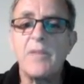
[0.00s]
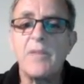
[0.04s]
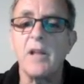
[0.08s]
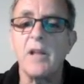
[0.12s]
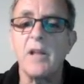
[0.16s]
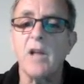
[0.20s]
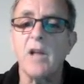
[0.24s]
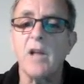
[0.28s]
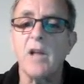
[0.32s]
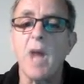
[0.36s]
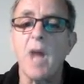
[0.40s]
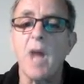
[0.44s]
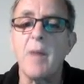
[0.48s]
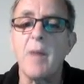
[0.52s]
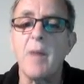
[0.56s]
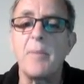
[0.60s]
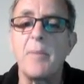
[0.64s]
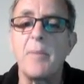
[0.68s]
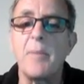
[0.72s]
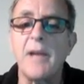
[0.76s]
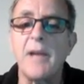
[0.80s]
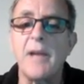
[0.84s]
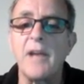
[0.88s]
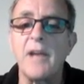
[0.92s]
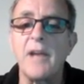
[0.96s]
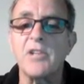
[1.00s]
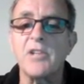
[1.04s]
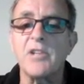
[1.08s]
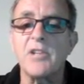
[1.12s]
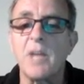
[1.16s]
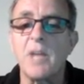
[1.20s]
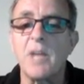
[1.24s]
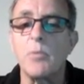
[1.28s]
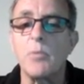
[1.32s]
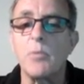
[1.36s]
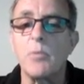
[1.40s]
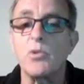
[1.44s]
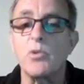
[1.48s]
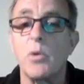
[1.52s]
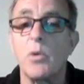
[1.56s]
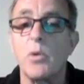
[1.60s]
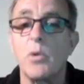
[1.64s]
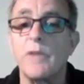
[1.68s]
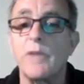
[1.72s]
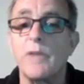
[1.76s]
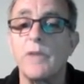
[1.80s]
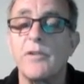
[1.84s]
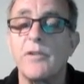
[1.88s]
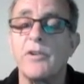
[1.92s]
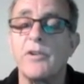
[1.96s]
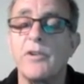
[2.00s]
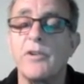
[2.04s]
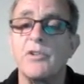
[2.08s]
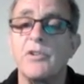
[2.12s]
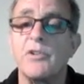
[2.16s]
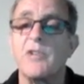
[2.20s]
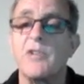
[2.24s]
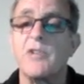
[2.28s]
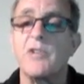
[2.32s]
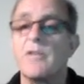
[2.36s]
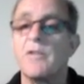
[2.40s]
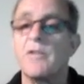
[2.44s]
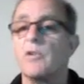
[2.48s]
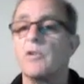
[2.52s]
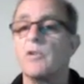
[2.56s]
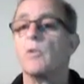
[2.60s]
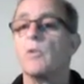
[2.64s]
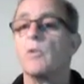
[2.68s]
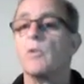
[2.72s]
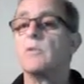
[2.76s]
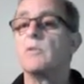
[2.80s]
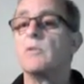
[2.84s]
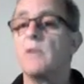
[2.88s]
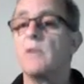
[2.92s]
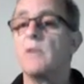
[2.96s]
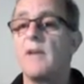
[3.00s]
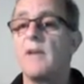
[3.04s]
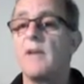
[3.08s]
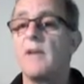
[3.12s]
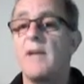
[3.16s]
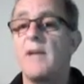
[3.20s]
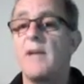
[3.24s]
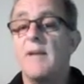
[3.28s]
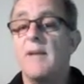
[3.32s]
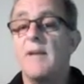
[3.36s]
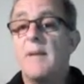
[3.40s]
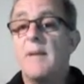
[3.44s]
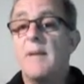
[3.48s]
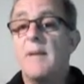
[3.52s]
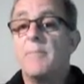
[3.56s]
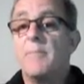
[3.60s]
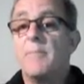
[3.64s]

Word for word: it'll come up again saying, well, do you want it for $37, okay?